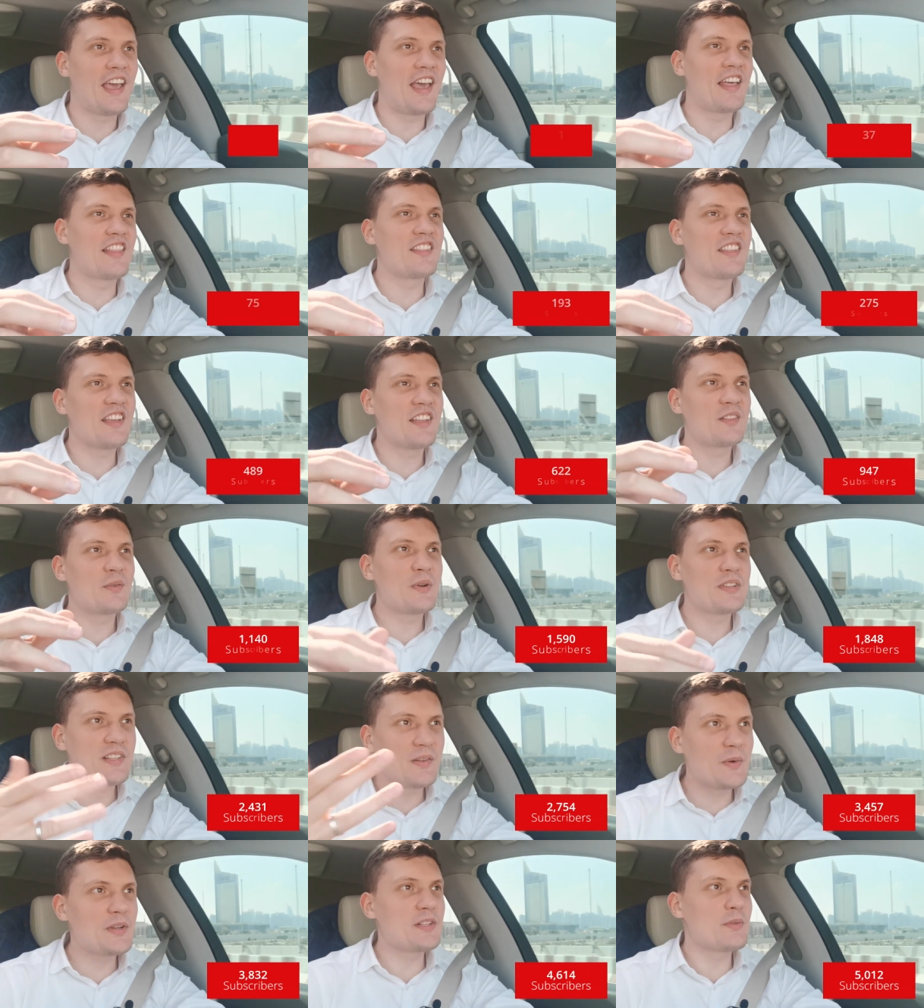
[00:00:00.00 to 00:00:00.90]
And there
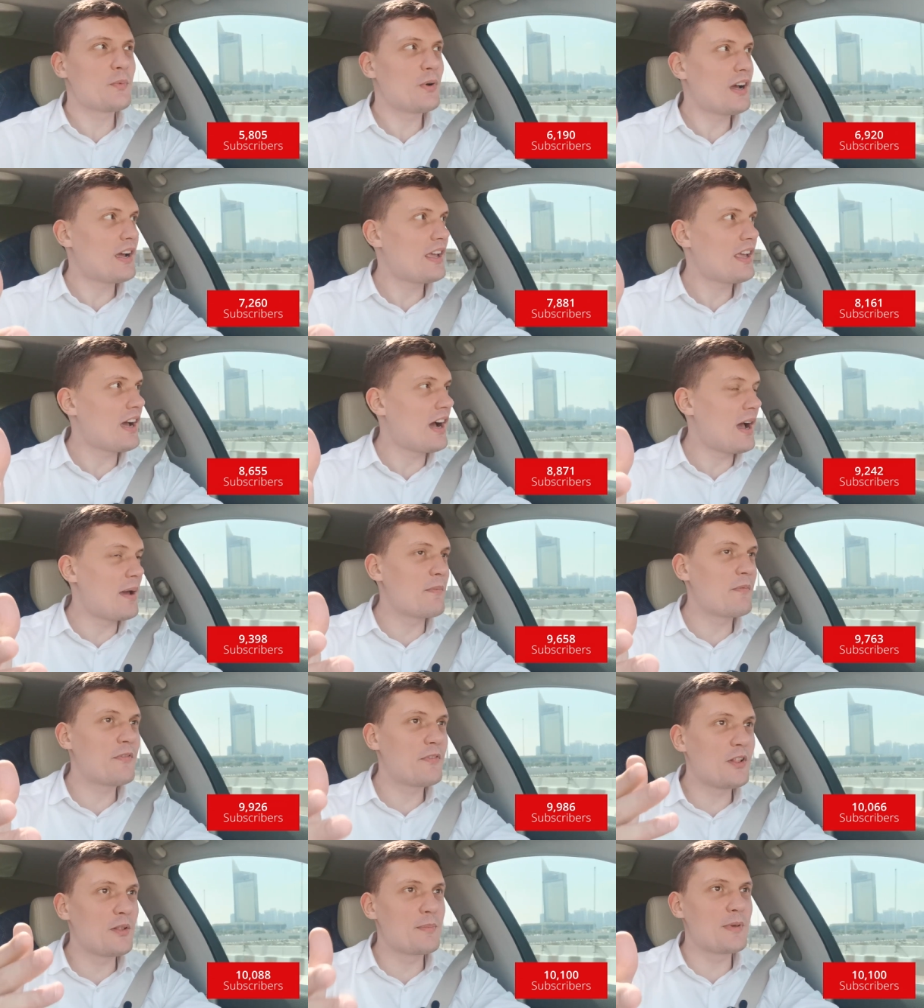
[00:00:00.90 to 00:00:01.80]
is a reason why I'm
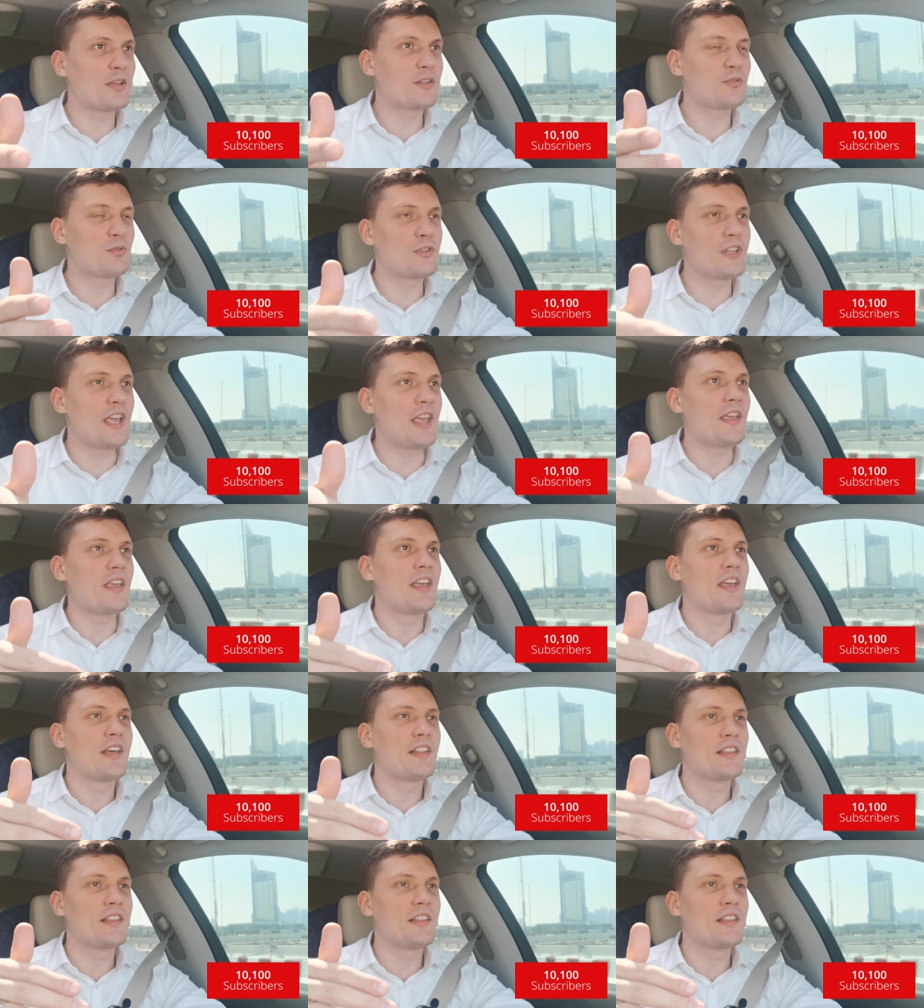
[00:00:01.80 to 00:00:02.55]
filming today.